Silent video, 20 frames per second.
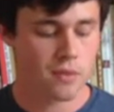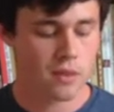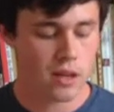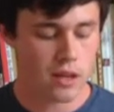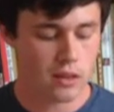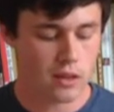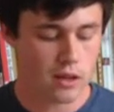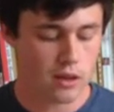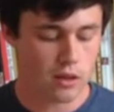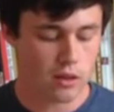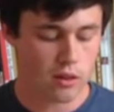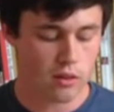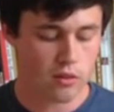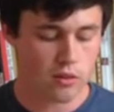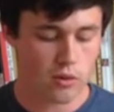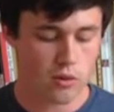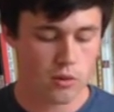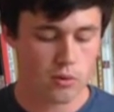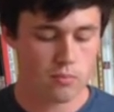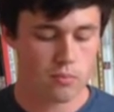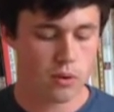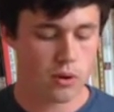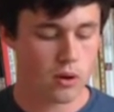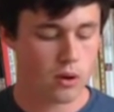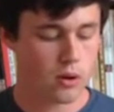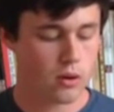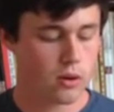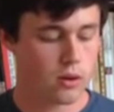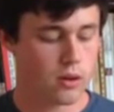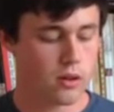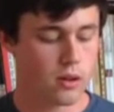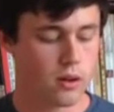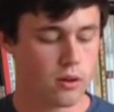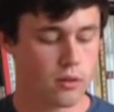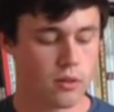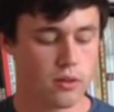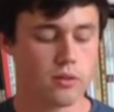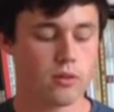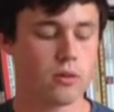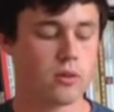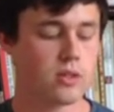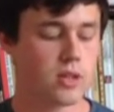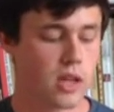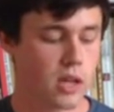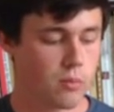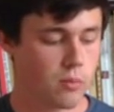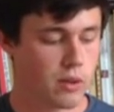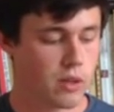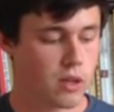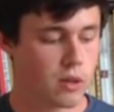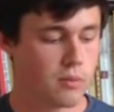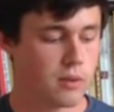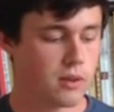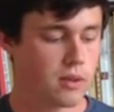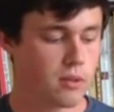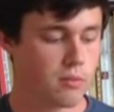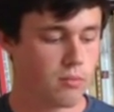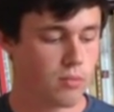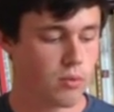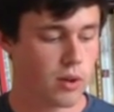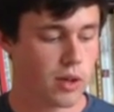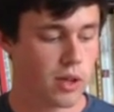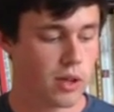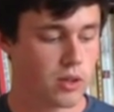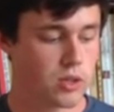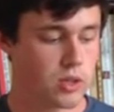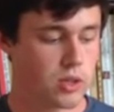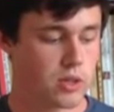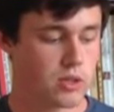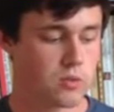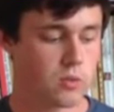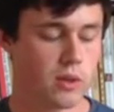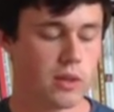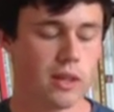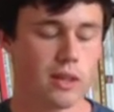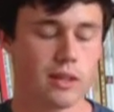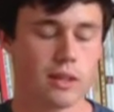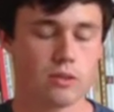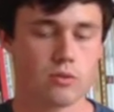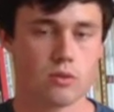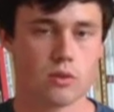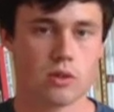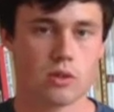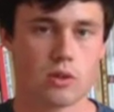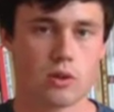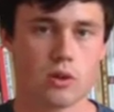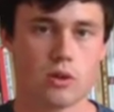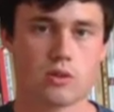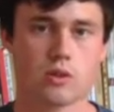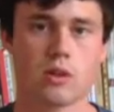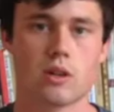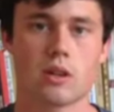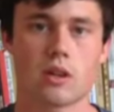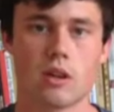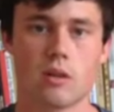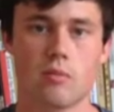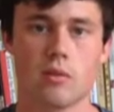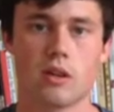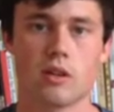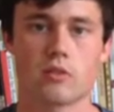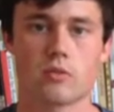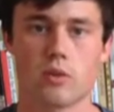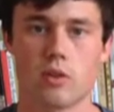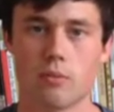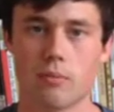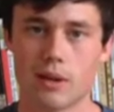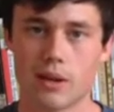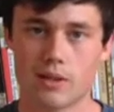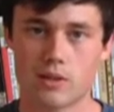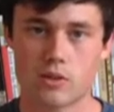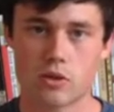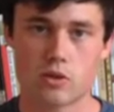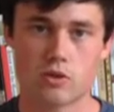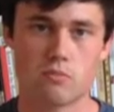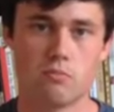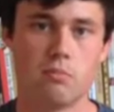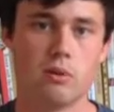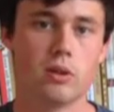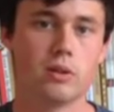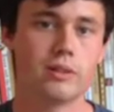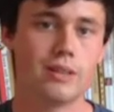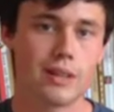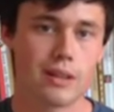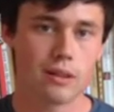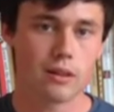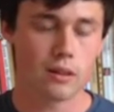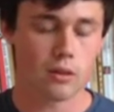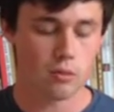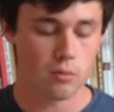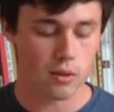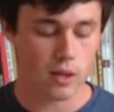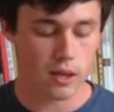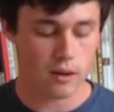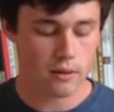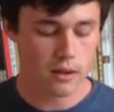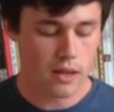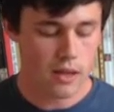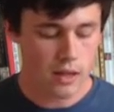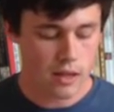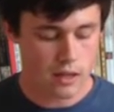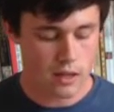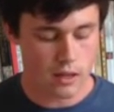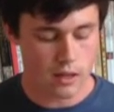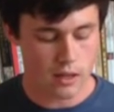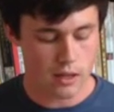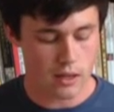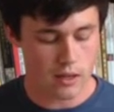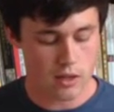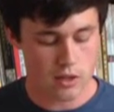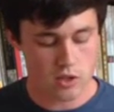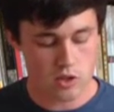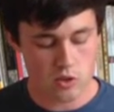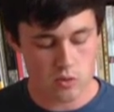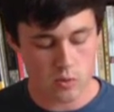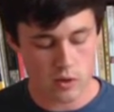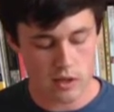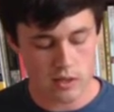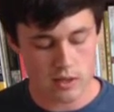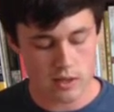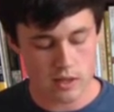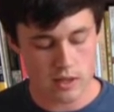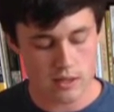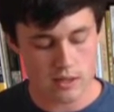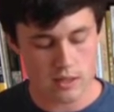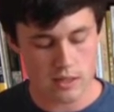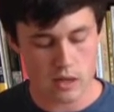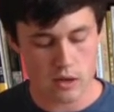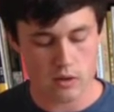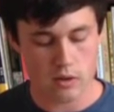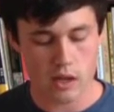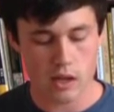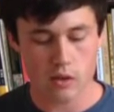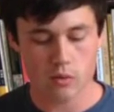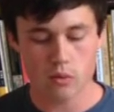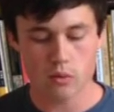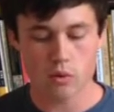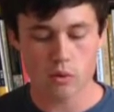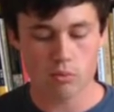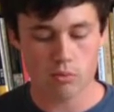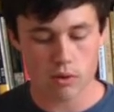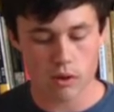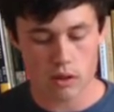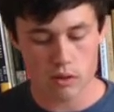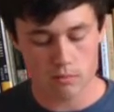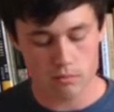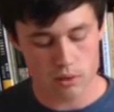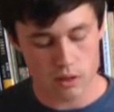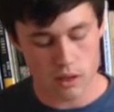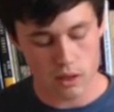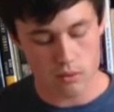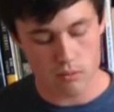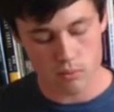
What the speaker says: And then on the third part, or the third time we come into the bridge is when the electric guitar is going to come in. It's when the band starts building a little bit. And this is what it's going to sound like when we play the